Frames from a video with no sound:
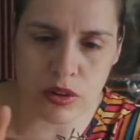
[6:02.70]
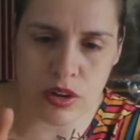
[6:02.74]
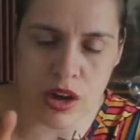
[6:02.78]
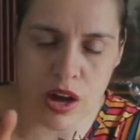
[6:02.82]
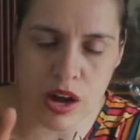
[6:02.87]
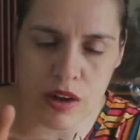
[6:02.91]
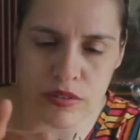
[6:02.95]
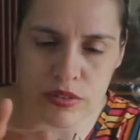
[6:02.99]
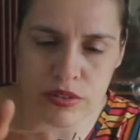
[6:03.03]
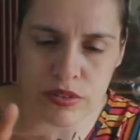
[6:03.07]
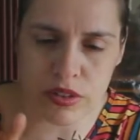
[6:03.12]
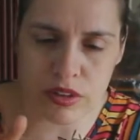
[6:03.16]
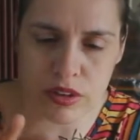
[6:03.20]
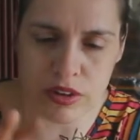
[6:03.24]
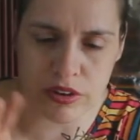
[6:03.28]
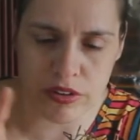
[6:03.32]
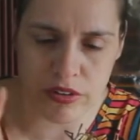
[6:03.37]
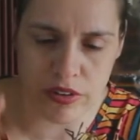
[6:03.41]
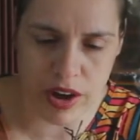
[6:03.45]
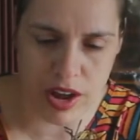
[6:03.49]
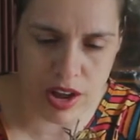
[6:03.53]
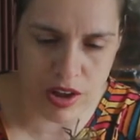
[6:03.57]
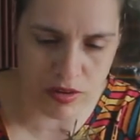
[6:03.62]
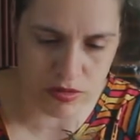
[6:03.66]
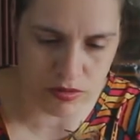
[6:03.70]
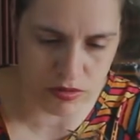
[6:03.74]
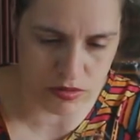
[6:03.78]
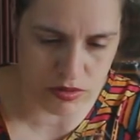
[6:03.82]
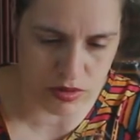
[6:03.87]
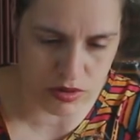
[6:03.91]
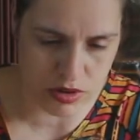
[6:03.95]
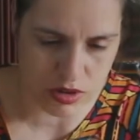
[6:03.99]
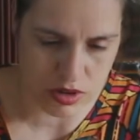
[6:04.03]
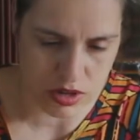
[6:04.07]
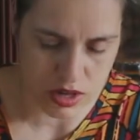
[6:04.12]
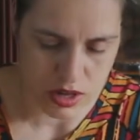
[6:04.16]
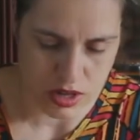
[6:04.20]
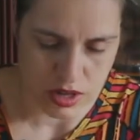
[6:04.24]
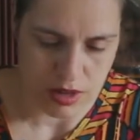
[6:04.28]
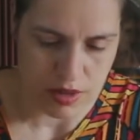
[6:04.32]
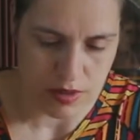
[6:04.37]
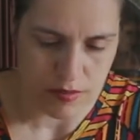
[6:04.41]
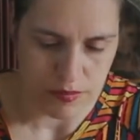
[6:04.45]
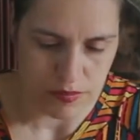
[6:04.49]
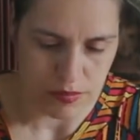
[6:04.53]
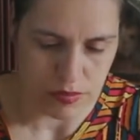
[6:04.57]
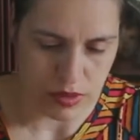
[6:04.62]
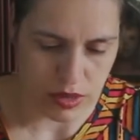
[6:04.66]
cover the crown,
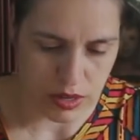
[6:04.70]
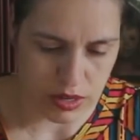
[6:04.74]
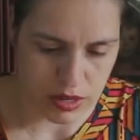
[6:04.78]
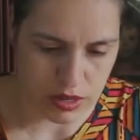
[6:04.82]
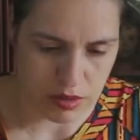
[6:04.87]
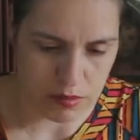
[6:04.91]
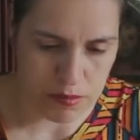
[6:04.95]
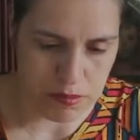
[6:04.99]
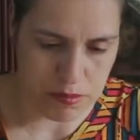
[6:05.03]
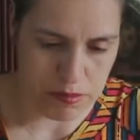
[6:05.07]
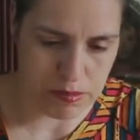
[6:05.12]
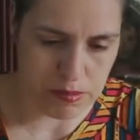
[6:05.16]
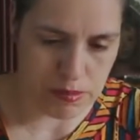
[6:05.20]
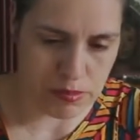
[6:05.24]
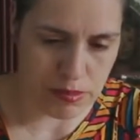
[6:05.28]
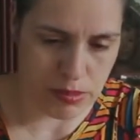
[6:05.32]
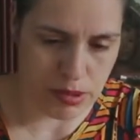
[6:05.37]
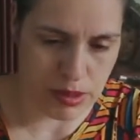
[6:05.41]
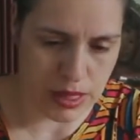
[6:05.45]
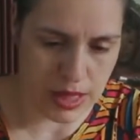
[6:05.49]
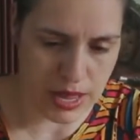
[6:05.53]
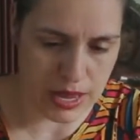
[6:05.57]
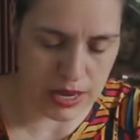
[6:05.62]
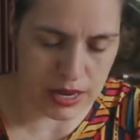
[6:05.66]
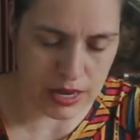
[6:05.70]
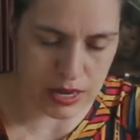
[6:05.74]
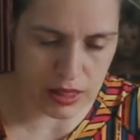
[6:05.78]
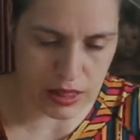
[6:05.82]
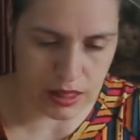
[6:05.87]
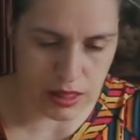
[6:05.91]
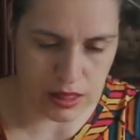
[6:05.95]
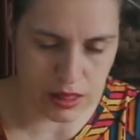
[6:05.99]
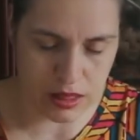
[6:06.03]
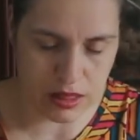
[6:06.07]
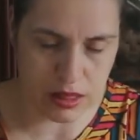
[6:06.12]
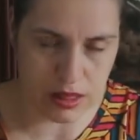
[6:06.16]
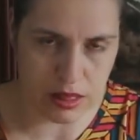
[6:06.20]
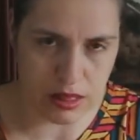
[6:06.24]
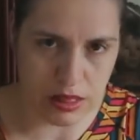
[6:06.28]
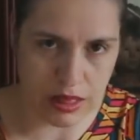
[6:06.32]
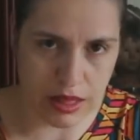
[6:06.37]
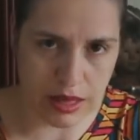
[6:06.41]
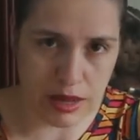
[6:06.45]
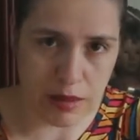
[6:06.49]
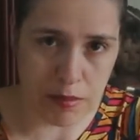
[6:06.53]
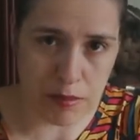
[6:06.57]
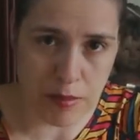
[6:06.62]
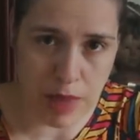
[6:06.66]
and you plant it
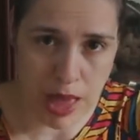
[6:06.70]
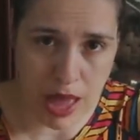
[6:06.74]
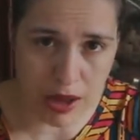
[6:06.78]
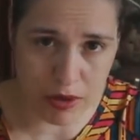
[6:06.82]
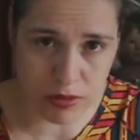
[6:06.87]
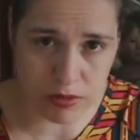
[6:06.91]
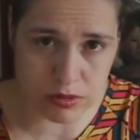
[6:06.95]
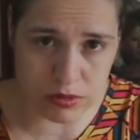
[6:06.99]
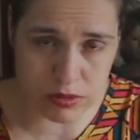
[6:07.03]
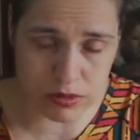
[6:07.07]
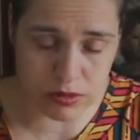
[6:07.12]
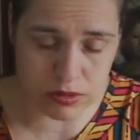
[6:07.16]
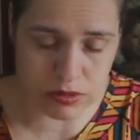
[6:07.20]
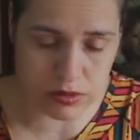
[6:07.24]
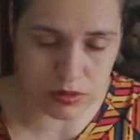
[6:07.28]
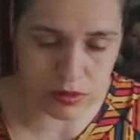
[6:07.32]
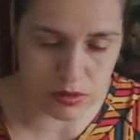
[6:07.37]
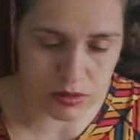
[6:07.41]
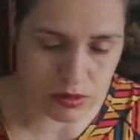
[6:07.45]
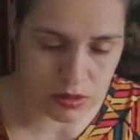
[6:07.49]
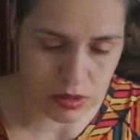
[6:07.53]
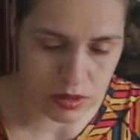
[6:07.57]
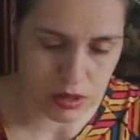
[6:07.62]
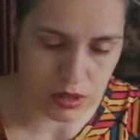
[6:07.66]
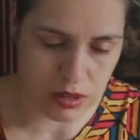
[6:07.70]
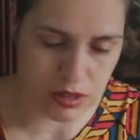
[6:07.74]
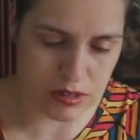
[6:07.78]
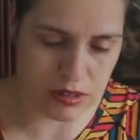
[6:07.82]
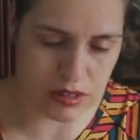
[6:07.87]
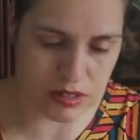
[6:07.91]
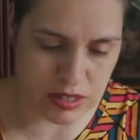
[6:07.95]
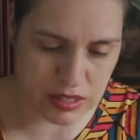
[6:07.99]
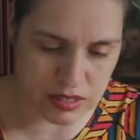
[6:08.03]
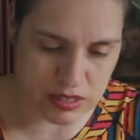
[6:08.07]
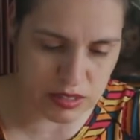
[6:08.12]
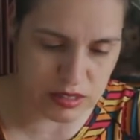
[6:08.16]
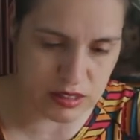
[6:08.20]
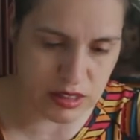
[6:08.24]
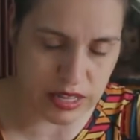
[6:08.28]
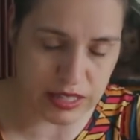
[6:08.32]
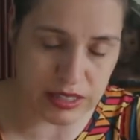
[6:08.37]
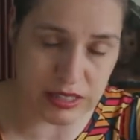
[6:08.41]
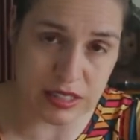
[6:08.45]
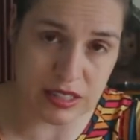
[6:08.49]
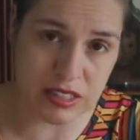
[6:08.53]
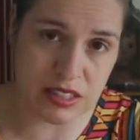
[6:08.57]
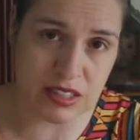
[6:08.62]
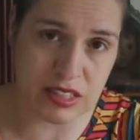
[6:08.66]
like a mound because it doesn't like
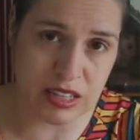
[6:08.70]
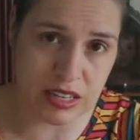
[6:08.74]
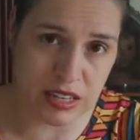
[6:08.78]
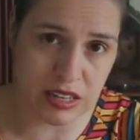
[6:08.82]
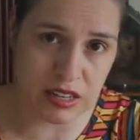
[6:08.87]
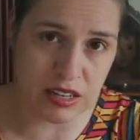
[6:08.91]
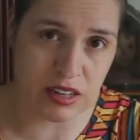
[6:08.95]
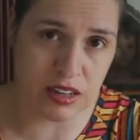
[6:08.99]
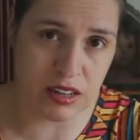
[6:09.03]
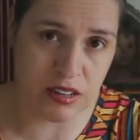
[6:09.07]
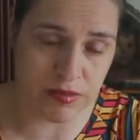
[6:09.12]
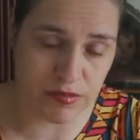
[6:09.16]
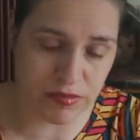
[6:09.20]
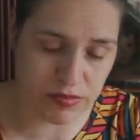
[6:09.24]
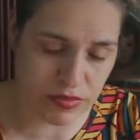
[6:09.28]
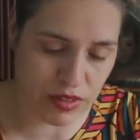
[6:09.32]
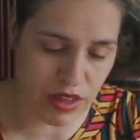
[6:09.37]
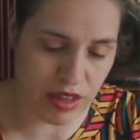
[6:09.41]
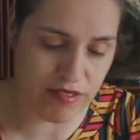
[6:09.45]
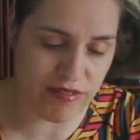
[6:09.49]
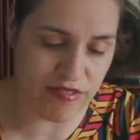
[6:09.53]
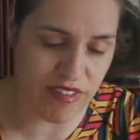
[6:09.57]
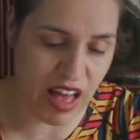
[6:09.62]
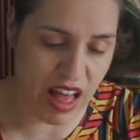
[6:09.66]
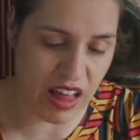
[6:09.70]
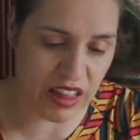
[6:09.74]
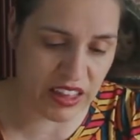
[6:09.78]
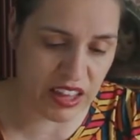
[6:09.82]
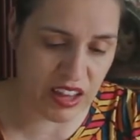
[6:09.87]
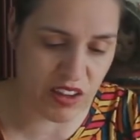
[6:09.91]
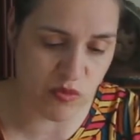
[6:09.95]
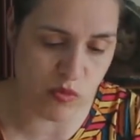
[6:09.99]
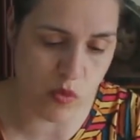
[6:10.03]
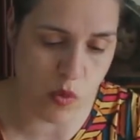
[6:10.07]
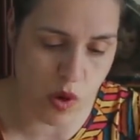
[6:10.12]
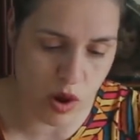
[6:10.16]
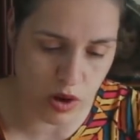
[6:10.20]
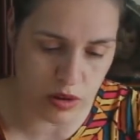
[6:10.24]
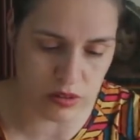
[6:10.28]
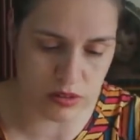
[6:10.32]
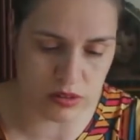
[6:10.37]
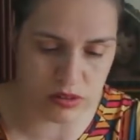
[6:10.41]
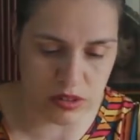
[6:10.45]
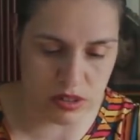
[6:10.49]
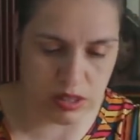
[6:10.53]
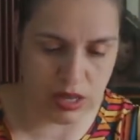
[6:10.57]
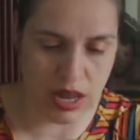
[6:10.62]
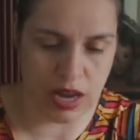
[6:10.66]
to sit in a valley of water,
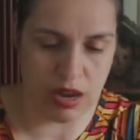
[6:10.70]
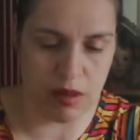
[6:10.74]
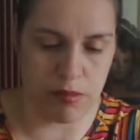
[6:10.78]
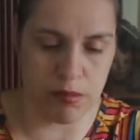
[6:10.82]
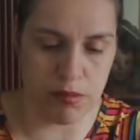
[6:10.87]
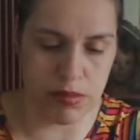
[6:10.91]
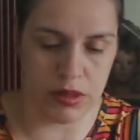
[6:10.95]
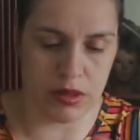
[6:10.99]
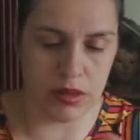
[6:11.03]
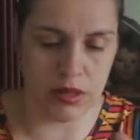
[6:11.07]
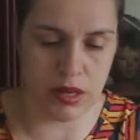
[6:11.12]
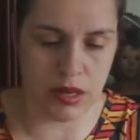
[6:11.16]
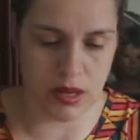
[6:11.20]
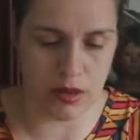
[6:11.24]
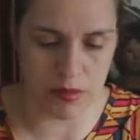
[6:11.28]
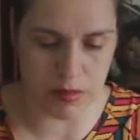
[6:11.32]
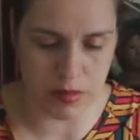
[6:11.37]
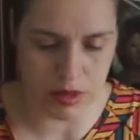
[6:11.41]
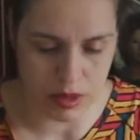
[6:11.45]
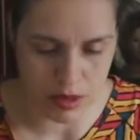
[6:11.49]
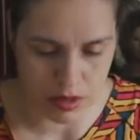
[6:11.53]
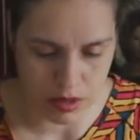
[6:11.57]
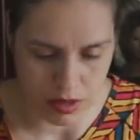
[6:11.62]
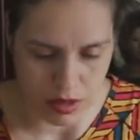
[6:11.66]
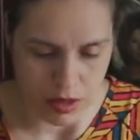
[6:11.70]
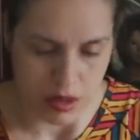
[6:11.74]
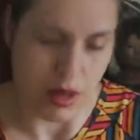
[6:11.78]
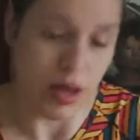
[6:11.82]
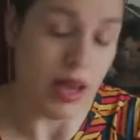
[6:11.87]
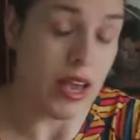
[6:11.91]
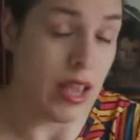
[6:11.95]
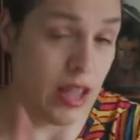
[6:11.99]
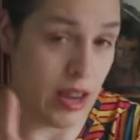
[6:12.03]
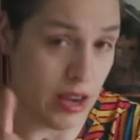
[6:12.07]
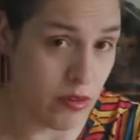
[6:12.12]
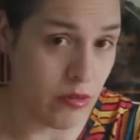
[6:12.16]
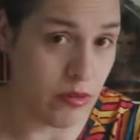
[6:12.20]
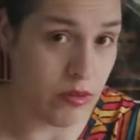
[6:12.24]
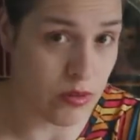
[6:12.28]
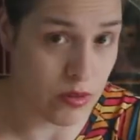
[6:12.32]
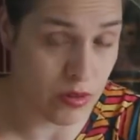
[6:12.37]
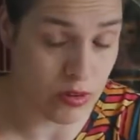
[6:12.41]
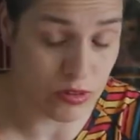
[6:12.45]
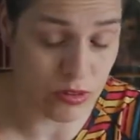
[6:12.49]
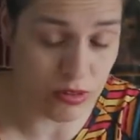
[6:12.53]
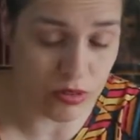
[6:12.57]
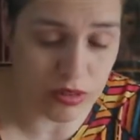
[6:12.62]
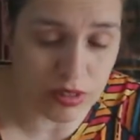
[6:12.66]
so you kind of build it up. Anyways,
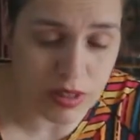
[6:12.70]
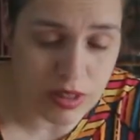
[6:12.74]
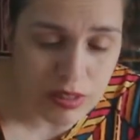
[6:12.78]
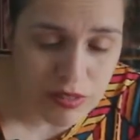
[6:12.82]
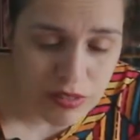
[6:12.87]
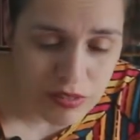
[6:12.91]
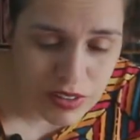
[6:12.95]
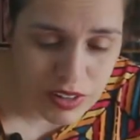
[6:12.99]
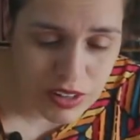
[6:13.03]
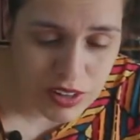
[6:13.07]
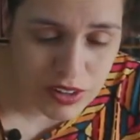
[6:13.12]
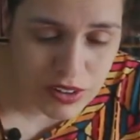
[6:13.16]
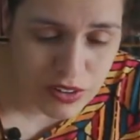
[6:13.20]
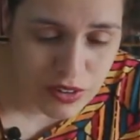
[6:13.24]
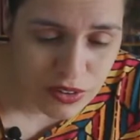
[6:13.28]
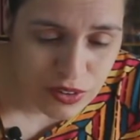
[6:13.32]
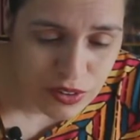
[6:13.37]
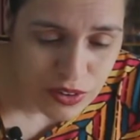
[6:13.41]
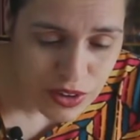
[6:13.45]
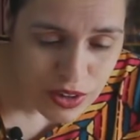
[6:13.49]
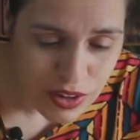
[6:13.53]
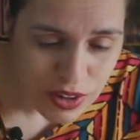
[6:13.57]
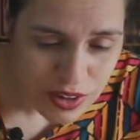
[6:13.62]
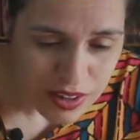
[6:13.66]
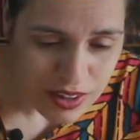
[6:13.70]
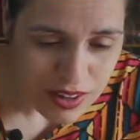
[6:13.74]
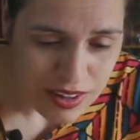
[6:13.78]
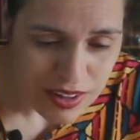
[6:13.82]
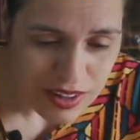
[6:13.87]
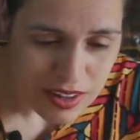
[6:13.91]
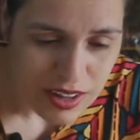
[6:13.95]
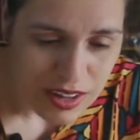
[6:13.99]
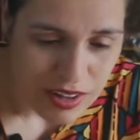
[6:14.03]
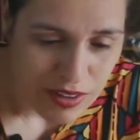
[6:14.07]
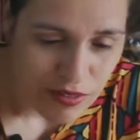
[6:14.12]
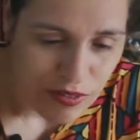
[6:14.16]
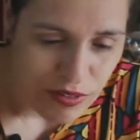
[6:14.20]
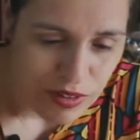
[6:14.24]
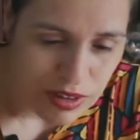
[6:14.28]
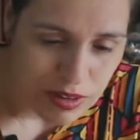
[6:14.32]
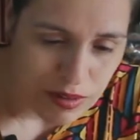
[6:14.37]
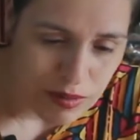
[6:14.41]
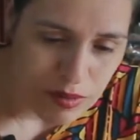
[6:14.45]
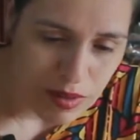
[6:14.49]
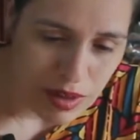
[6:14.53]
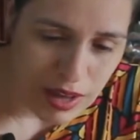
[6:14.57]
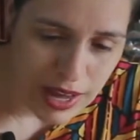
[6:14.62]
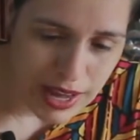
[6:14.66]
I'll do another video when
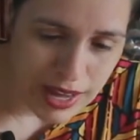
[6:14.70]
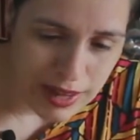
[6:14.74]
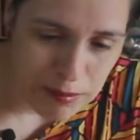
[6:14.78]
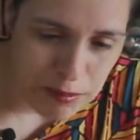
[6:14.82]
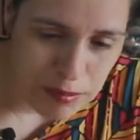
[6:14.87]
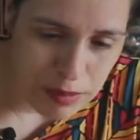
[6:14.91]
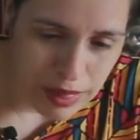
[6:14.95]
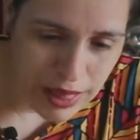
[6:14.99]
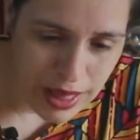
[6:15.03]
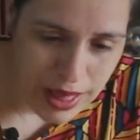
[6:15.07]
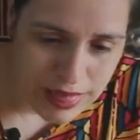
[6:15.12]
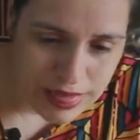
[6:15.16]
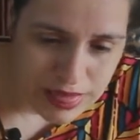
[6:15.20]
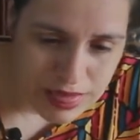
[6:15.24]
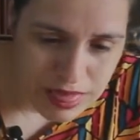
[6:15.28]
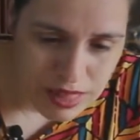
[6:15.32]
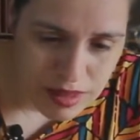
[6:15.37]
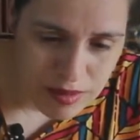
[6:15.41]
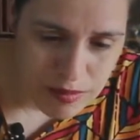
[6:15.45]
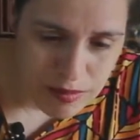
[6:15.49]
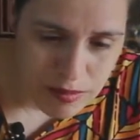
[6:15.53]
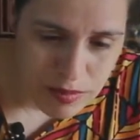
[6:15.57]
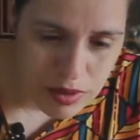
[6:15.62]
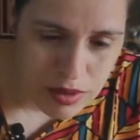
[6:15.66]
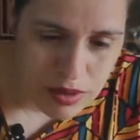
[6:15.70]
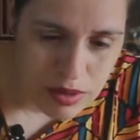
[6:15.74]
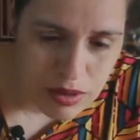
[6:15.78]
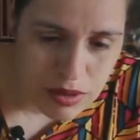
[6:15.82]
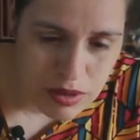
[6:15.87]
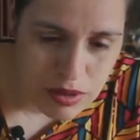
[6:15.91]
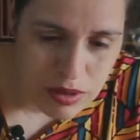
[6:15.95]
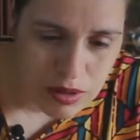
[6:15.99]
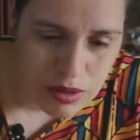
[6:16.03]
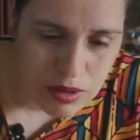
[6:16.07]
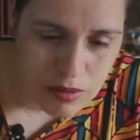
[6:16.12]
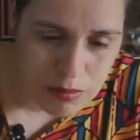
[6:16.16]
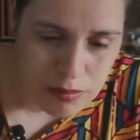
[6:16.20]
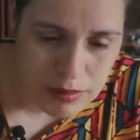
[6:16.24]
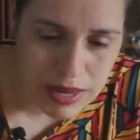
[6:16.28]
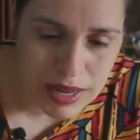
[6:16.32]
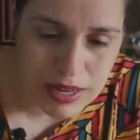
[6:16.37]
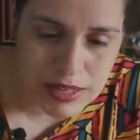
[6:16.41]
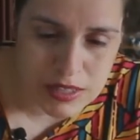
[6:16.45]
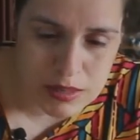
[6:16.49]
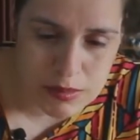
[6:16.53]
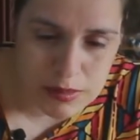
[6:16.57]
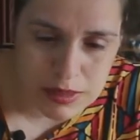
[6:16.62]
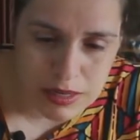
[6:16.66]
I plant them. My
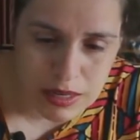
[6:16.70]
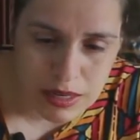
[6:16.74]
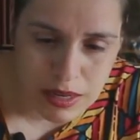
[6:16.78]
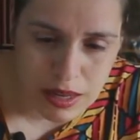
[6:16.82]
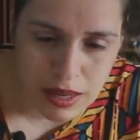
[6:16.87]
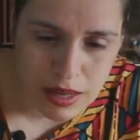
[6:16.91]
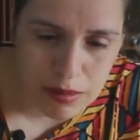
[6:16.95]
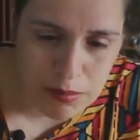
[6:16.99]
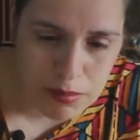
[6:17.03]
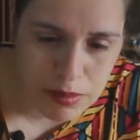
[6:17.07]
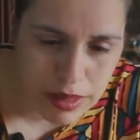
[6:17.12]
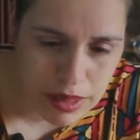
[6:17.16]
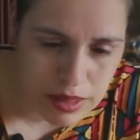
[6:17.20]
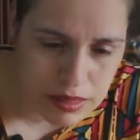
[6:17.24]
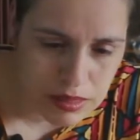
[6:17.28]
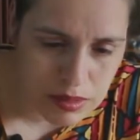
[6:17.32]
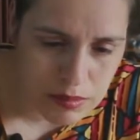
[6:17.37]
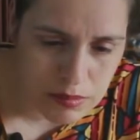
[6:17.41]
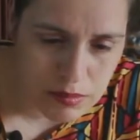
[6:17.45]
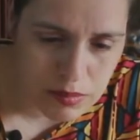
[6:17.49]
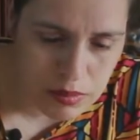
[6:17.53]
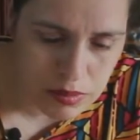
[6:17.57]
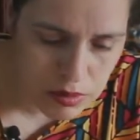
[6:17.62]
husband and I plant them.